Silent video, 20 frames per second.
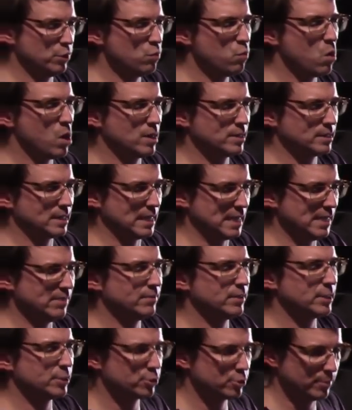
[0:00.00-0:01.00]
want
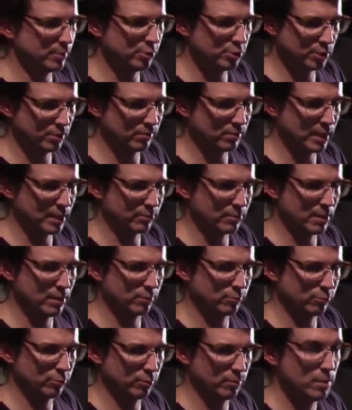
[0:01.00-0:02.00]
even distribution of light around
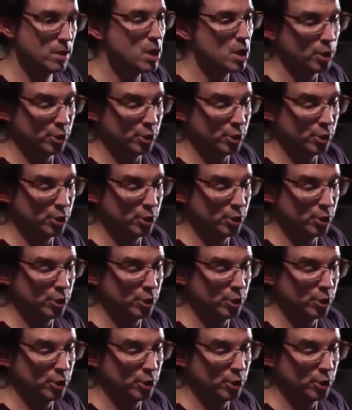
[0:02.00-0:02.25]
the room.